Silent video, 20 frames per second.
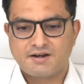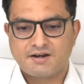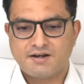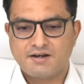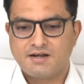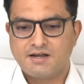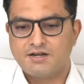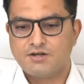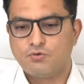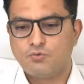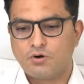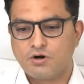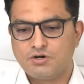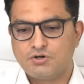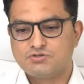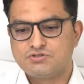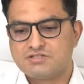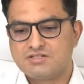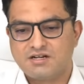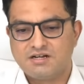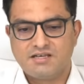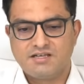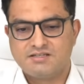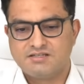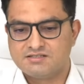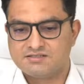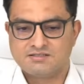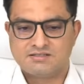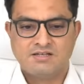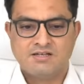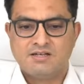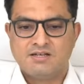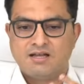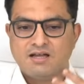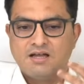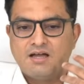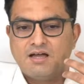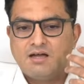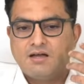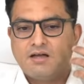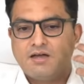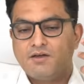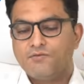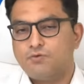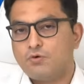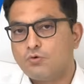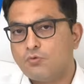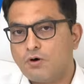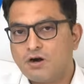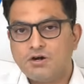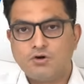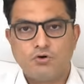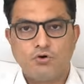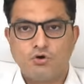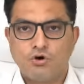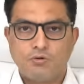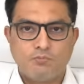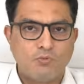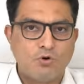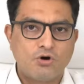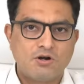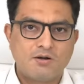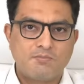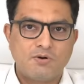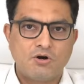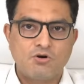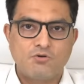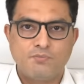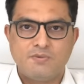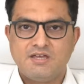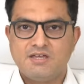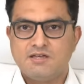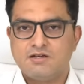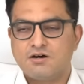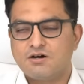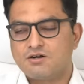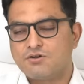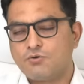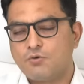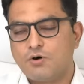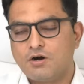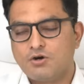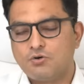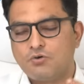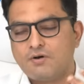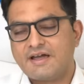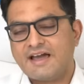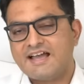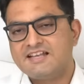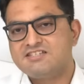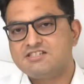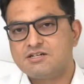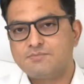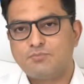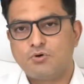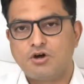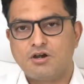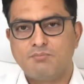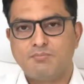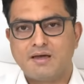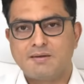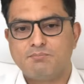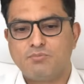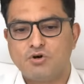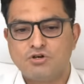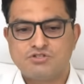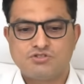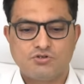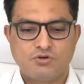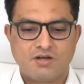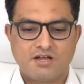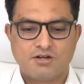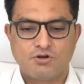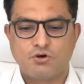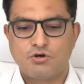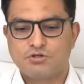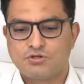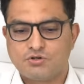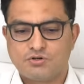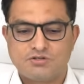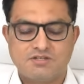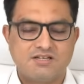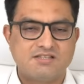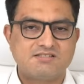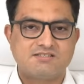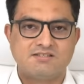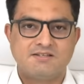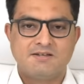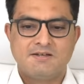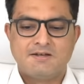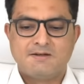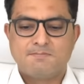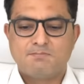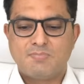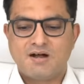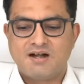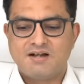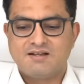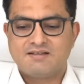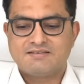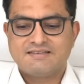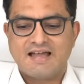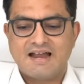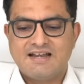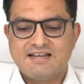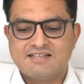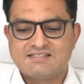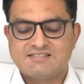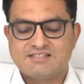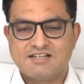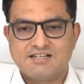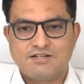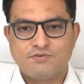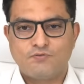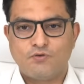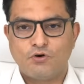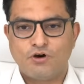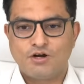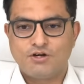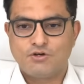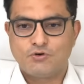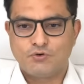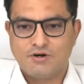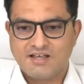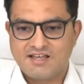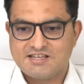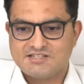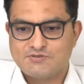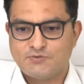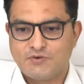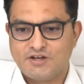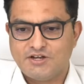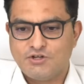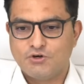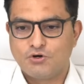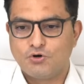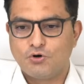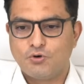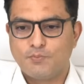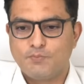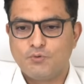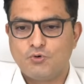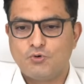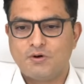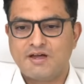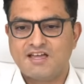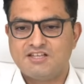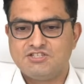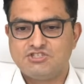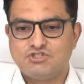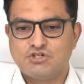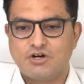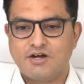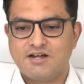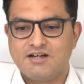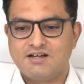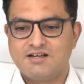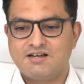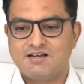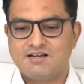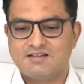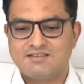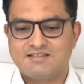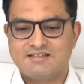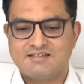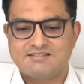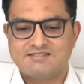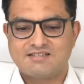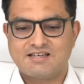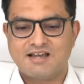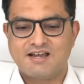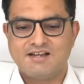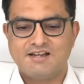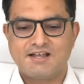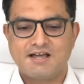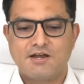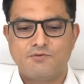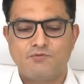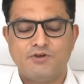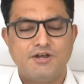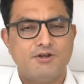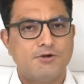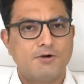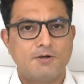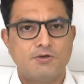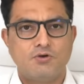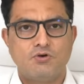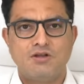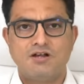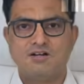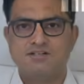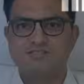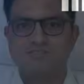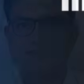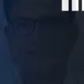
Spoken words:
trend and you want to study this. If you want to know more about me or you want to catch up on my books, you can go through this. But that is it for today's video. Hope you enjoyed this entire video. You learned